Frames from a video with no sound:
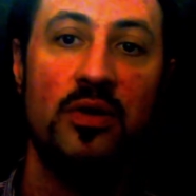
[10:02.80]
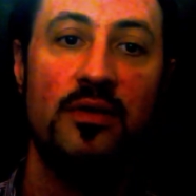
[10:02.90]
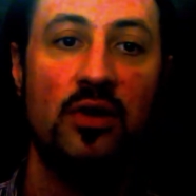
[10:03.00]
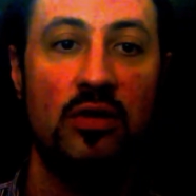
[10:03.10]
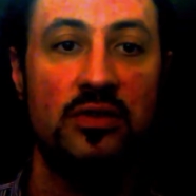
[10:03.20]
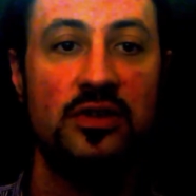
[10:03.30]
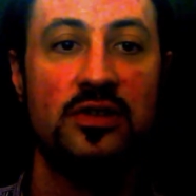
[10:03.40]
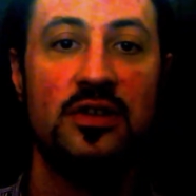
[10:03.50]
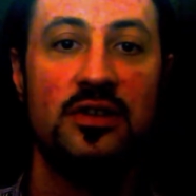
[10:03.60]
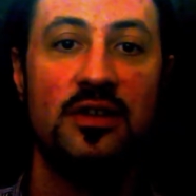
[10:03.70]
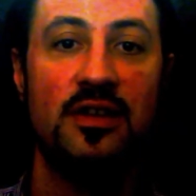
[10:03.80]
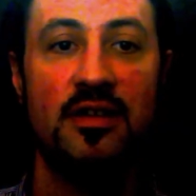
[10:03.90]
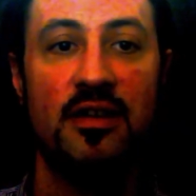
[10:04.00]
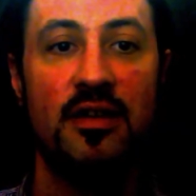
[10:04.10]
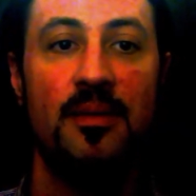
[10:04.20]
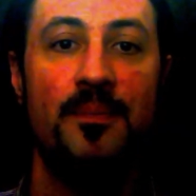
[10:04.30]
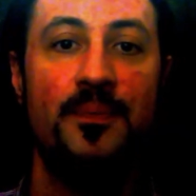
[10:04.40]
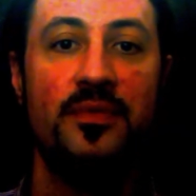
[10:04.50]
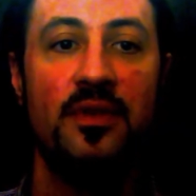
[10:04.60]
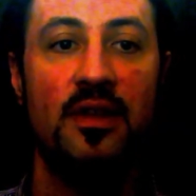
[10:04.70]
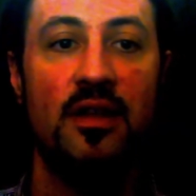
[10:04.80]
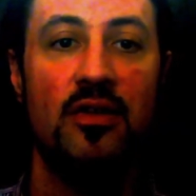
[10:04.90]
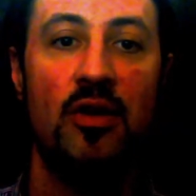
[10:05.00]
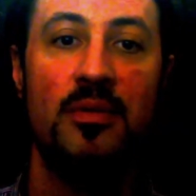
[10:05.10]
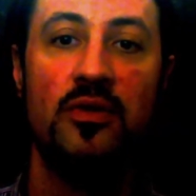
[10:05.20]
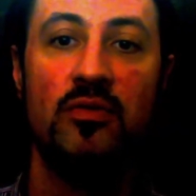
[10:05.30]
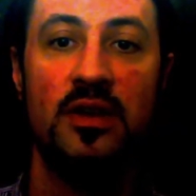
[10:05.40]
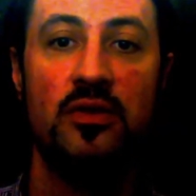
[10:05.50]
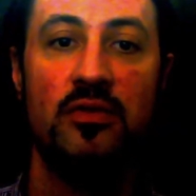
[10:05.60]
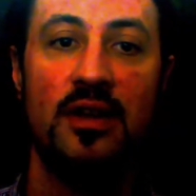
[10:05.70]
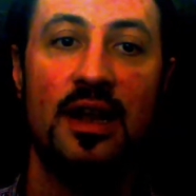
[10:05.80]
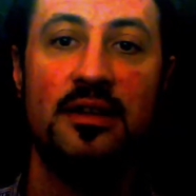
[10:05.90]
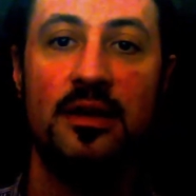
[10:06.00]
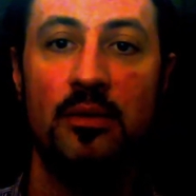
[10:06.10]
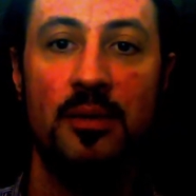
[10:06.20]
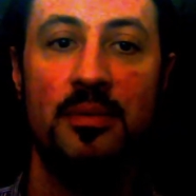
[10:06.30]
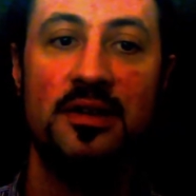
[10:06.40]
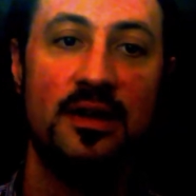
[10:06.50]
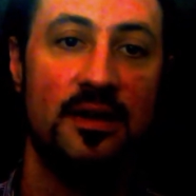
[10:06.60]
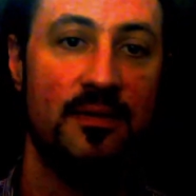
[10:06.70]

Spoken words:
of consciousness at the time determines which reality we perceive.